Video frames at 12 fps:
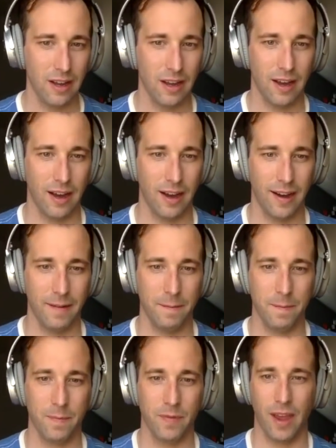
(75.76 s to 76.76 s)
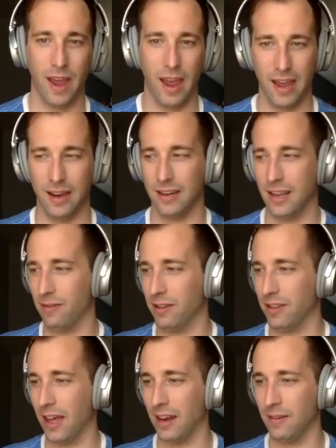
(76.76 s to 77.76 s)
And given
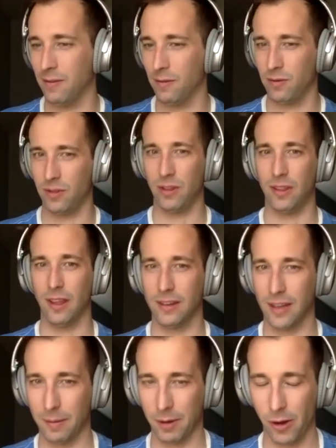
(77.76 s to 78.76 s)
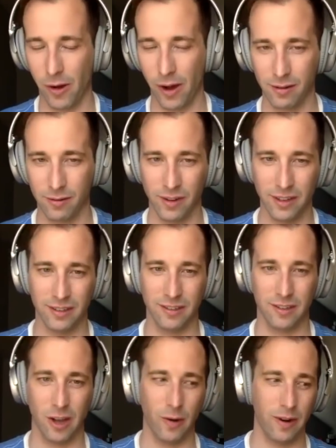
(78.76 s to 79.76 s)
that the Tableau Iron Viz is
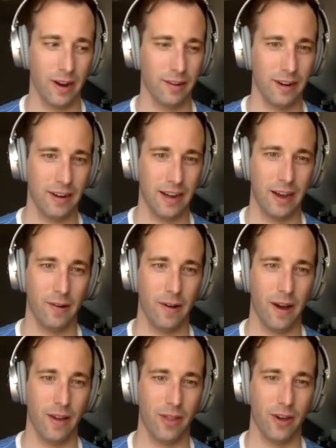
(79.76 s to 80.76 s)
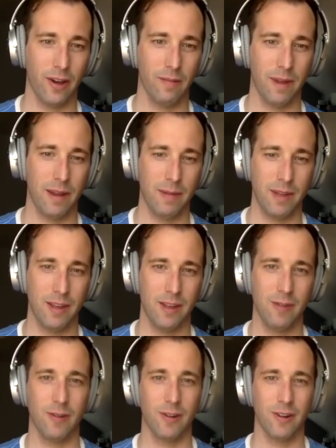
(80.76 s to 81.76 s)
going on right now, I thought maybe
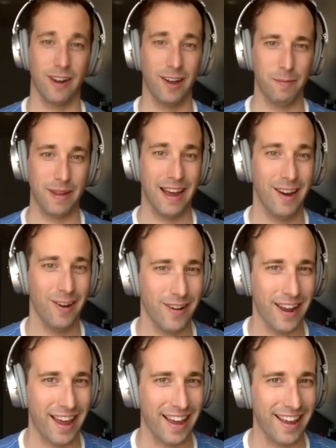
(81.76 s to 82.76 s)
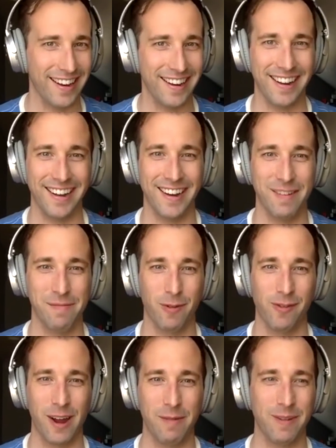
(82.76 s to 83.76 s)
you could help me out and
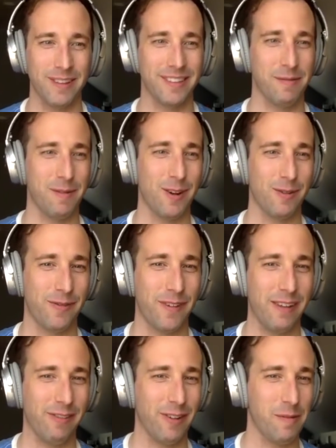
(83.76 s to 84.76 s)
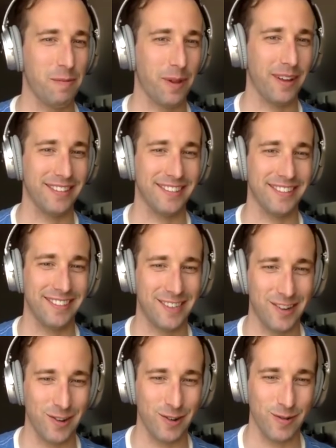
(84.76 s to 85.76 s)
provide me some of your favorite places
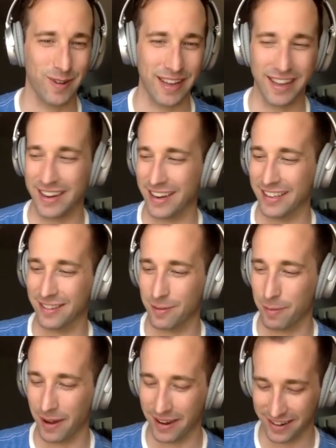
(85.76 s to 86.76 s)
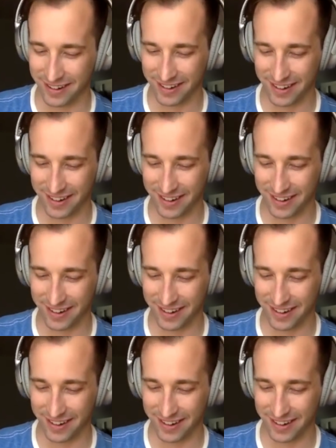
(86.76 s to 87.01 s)
to get inspired.